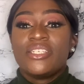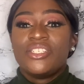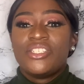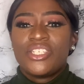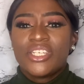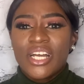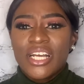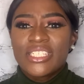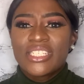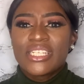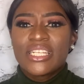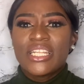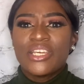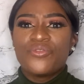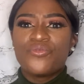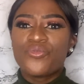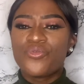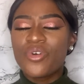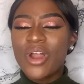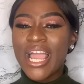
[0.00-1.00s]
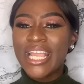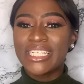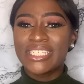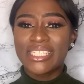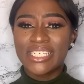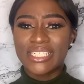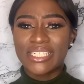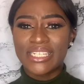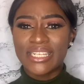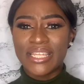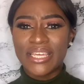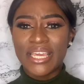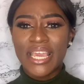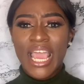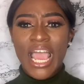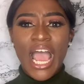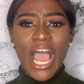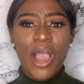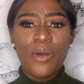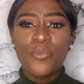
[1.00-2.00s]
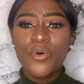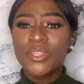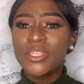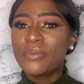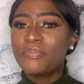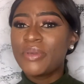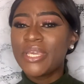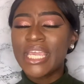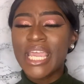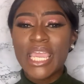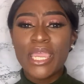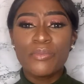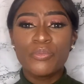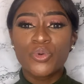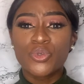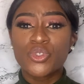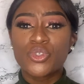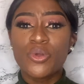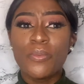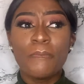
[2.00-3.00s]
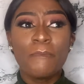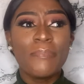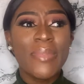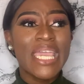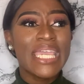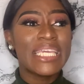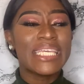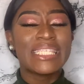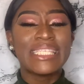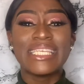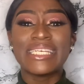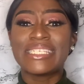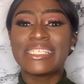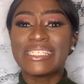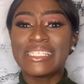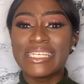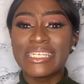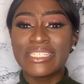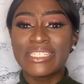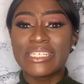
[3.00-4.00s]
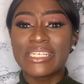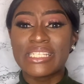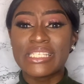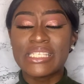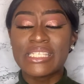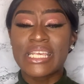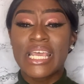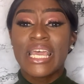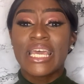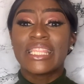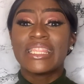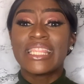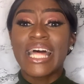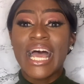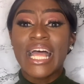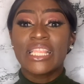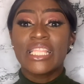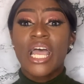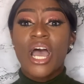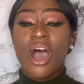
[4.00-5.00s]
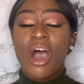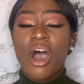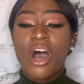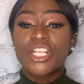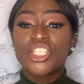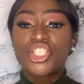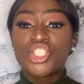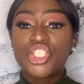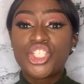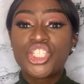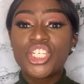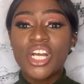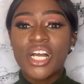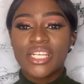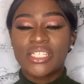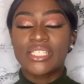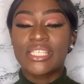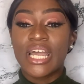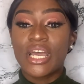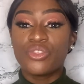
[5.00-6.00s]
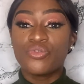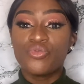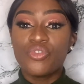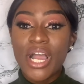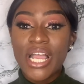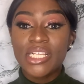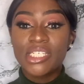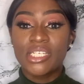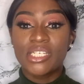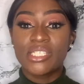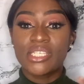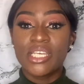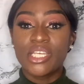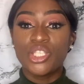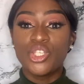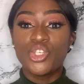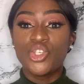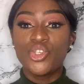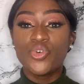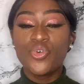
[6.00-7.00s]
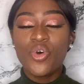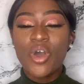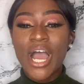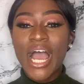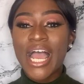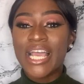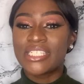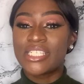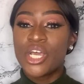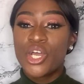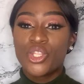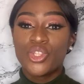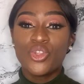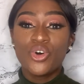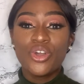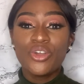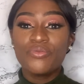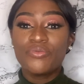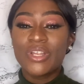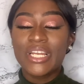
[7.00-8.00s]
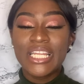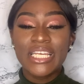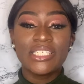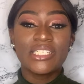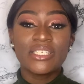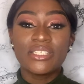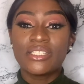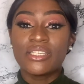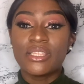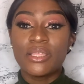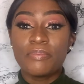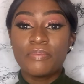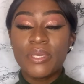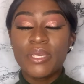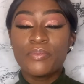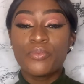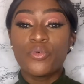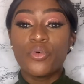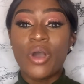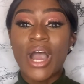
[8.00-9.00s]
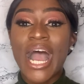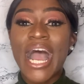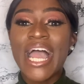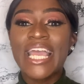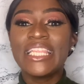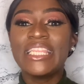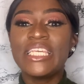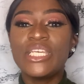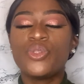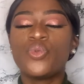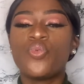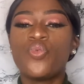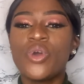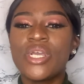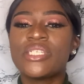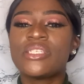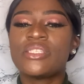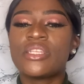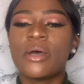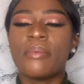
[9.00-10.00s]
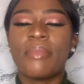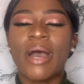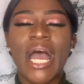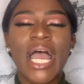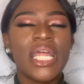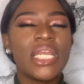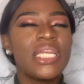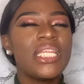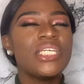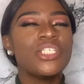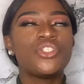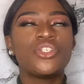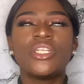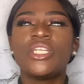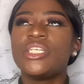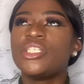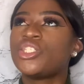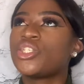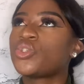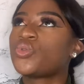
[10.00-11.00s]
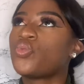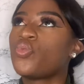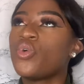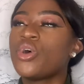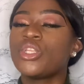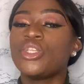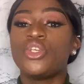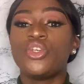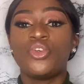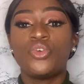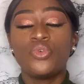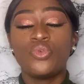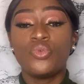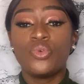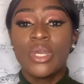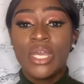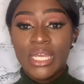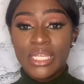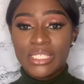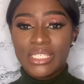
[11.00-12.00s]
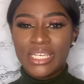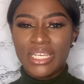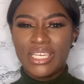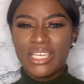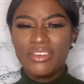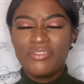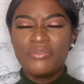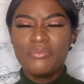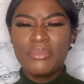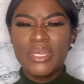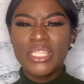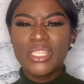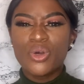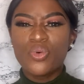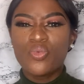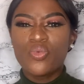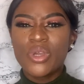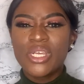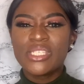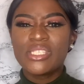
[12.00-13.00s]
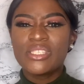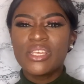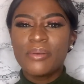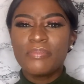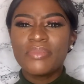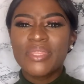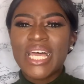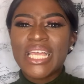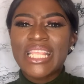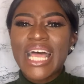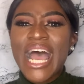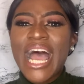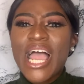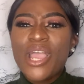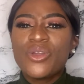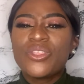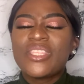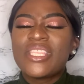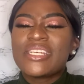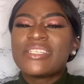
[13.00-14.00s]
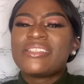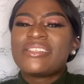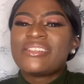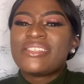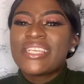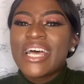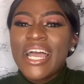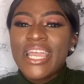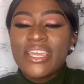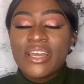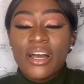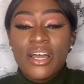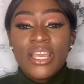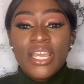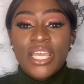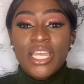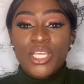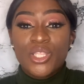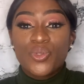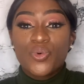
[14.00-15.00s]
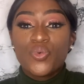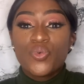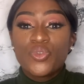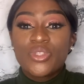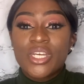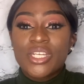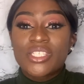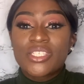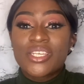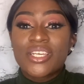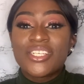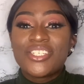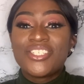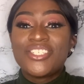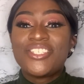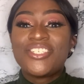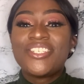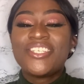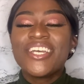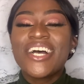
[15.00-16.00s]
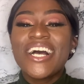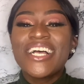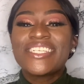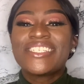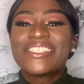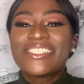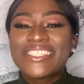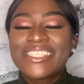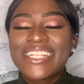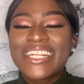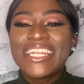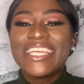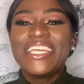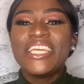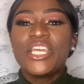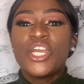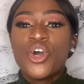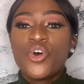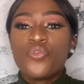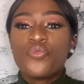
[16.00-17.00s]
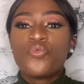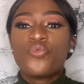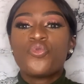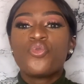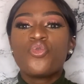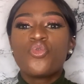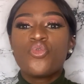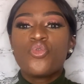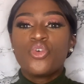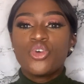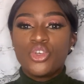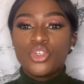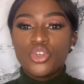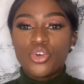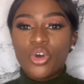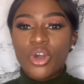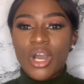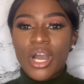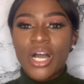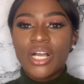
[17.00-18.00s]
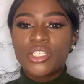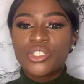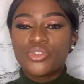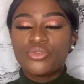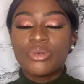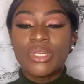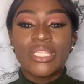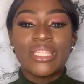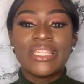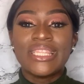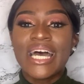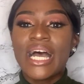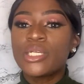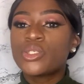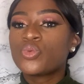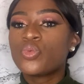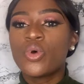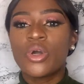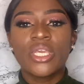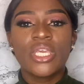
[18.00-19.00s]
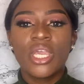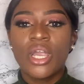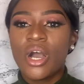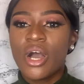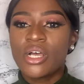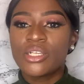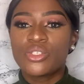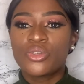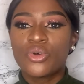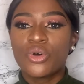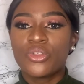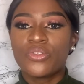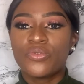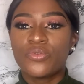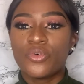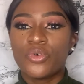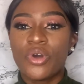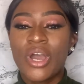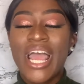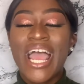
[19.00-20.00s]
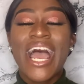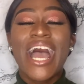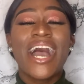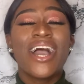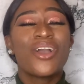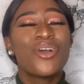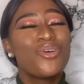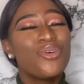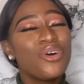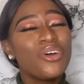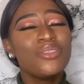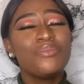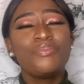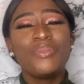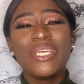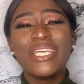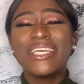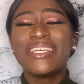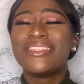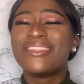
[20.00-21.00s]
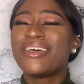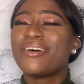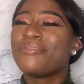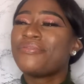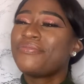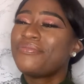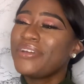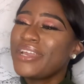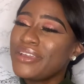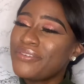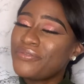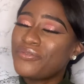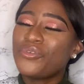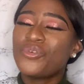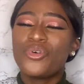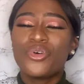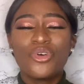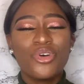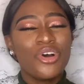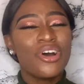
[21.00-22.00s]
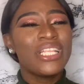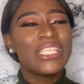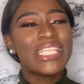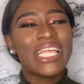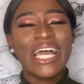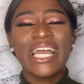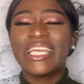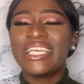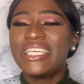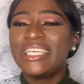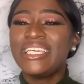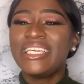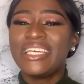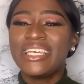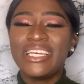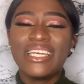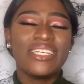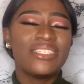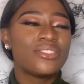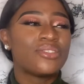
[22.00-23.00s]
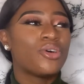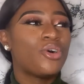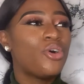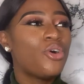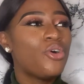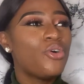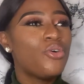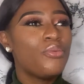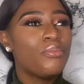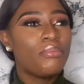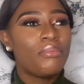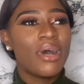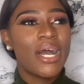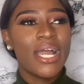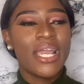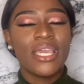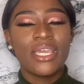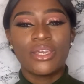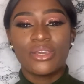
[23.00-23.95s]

justly, righteously. I want to be able to make decisions that are just and righteous in your eyes, not in relation to the people. I need wisdom. I literally just want you to give me the wisdom that I desire in order to justly rule your country. That's what he asked God for. And God being the faithful God that he is, oh my